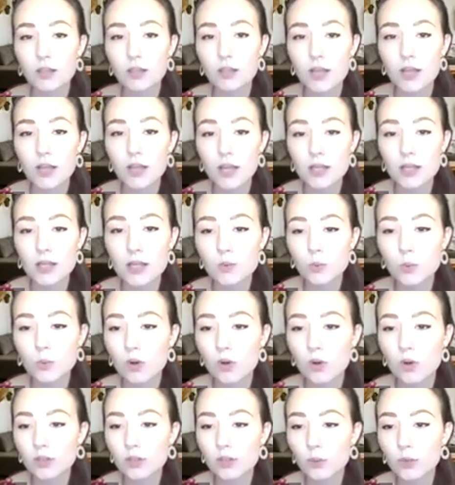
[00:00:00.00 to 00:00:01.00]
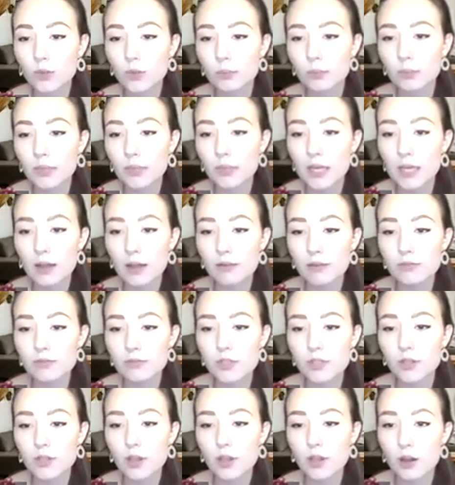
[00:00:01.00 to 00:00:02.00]
The next one will
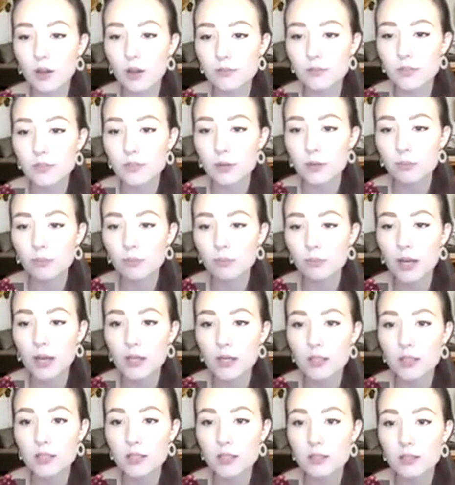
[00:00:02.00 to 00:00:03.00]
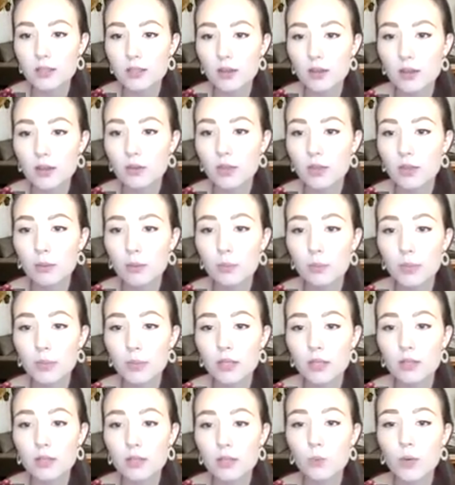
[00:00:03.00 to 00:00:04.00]
be after the half-term break, so
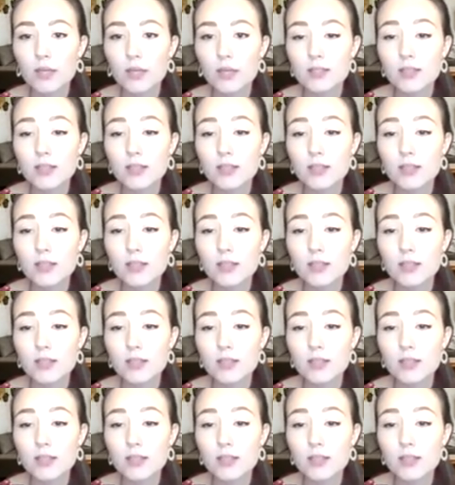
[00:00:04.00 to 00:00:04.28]
that will be